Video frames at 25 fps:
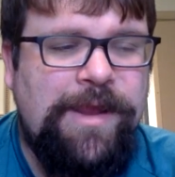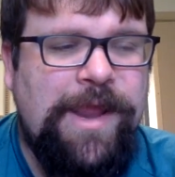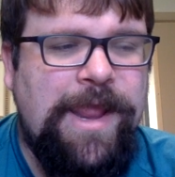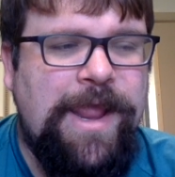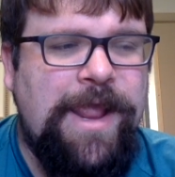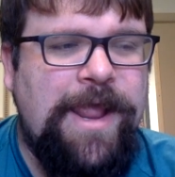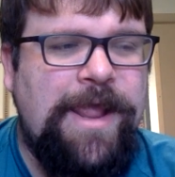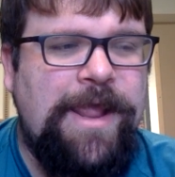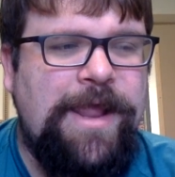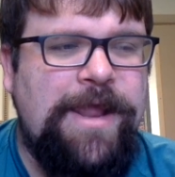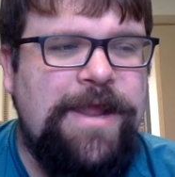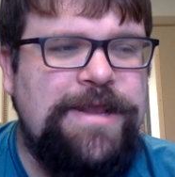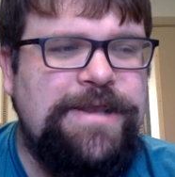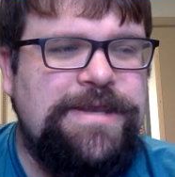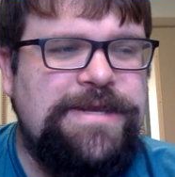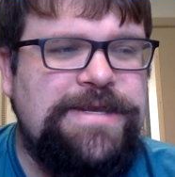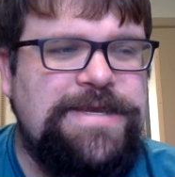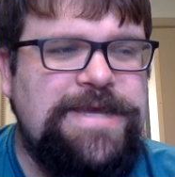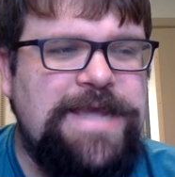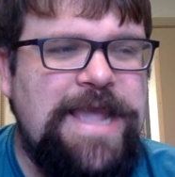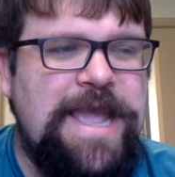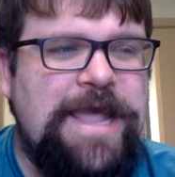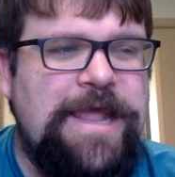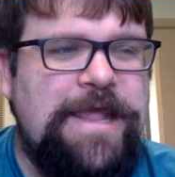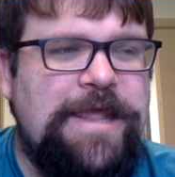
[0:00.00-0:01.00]

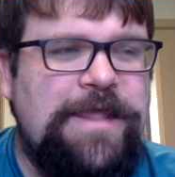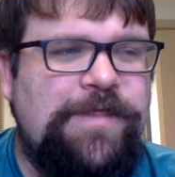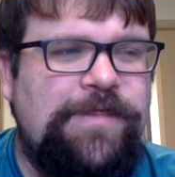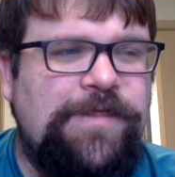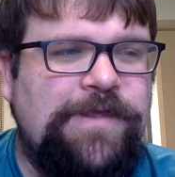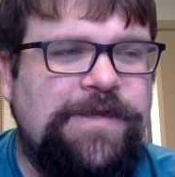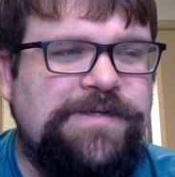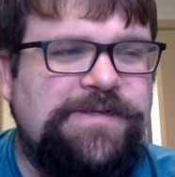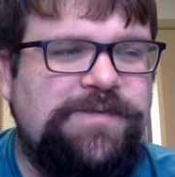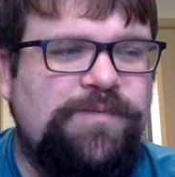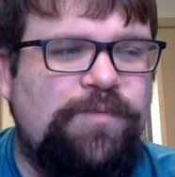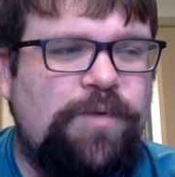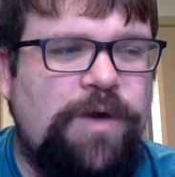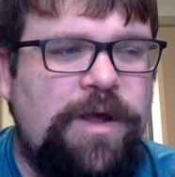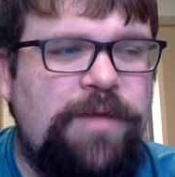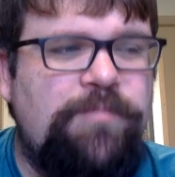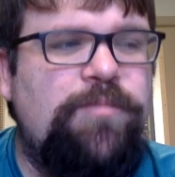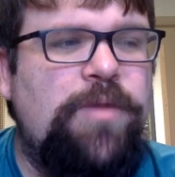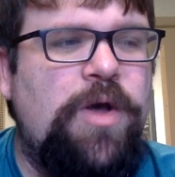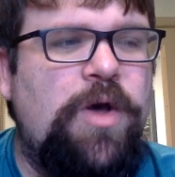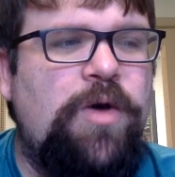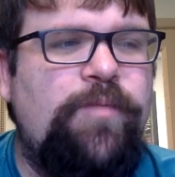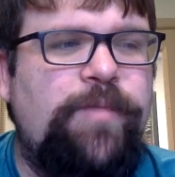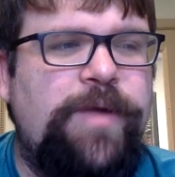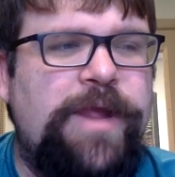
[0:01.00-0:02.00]
And yet, in this
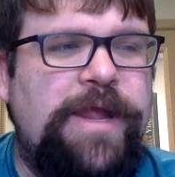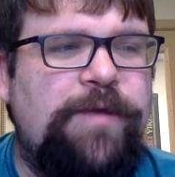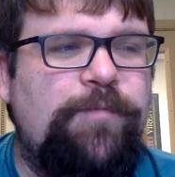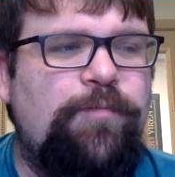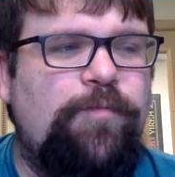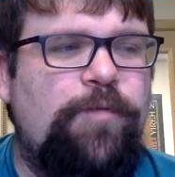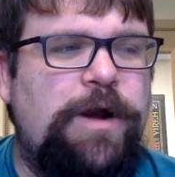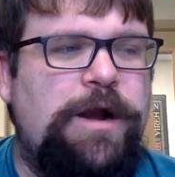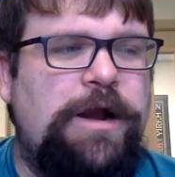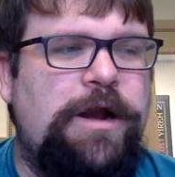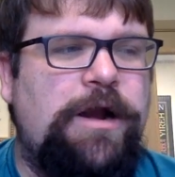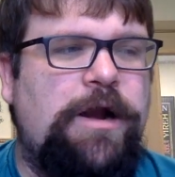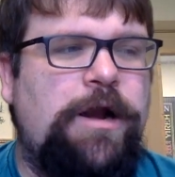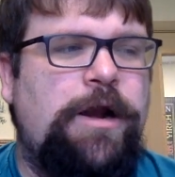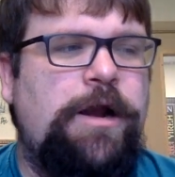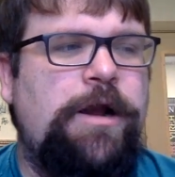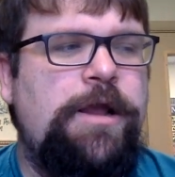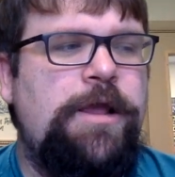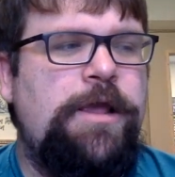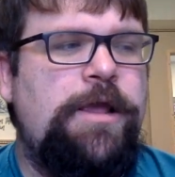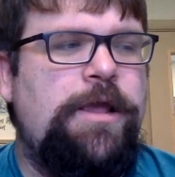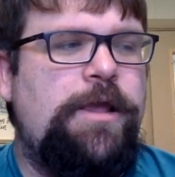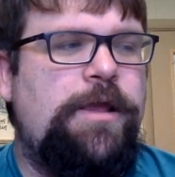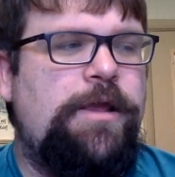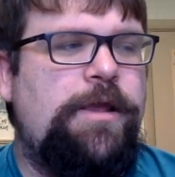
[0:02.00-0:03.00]
one moment where
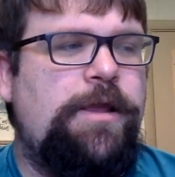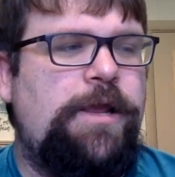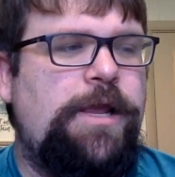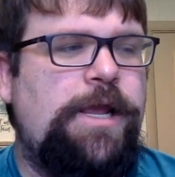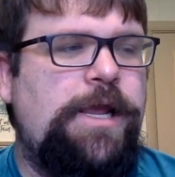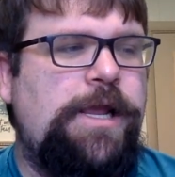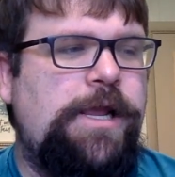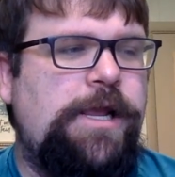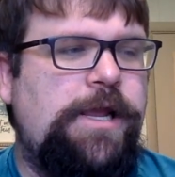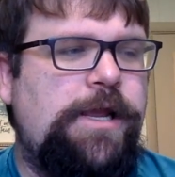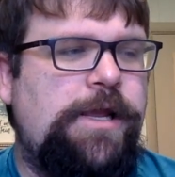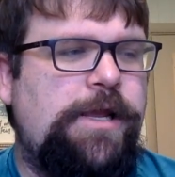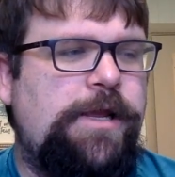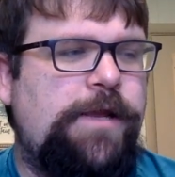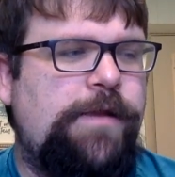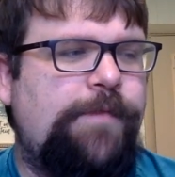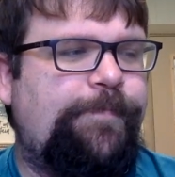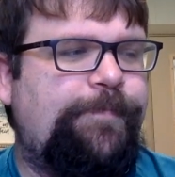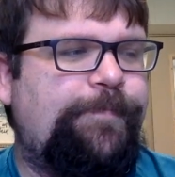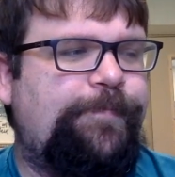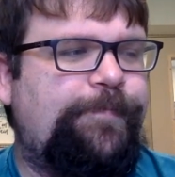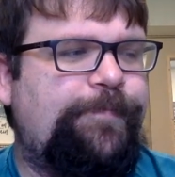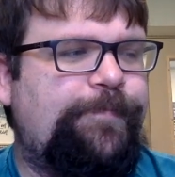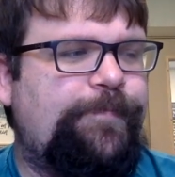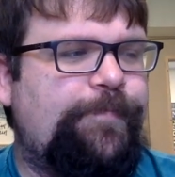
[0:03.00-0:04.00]

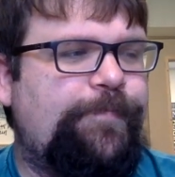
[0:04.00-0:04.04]
he